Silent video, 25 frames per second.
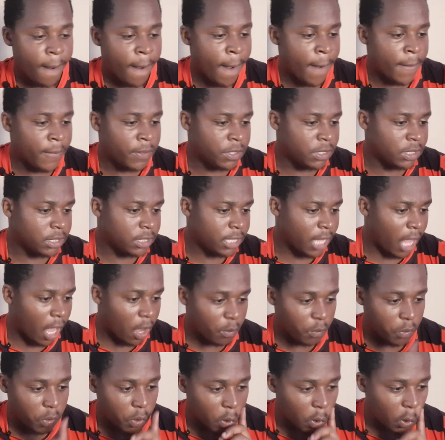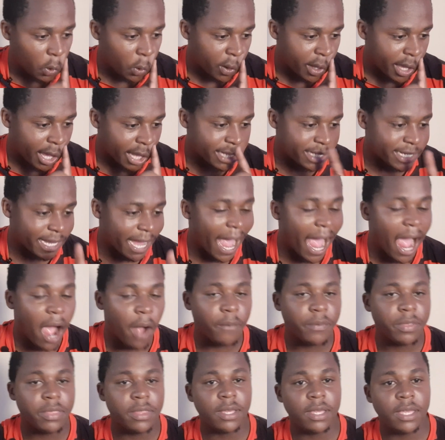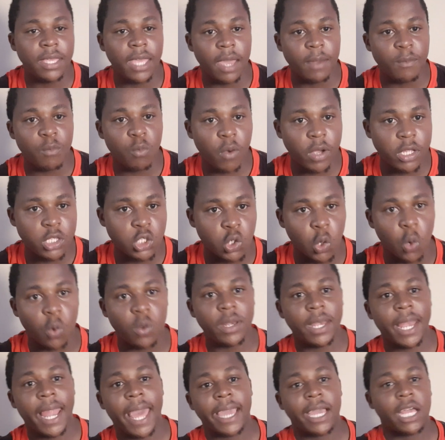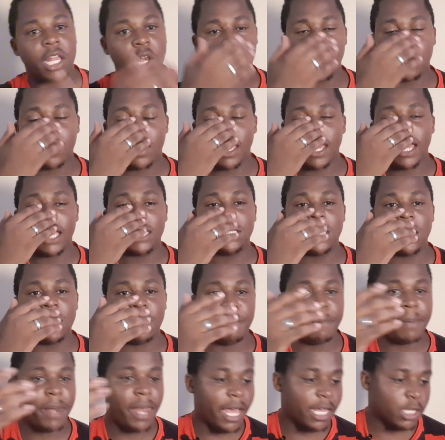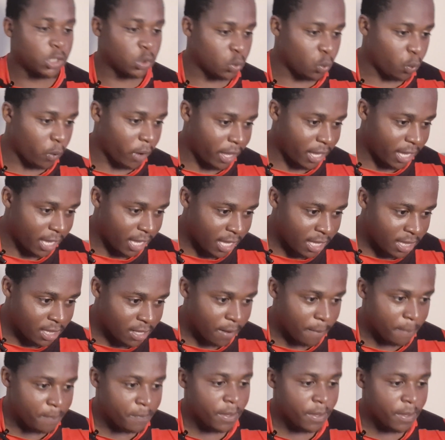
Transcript: And now you look at how the game went on, like looking at the players who were in,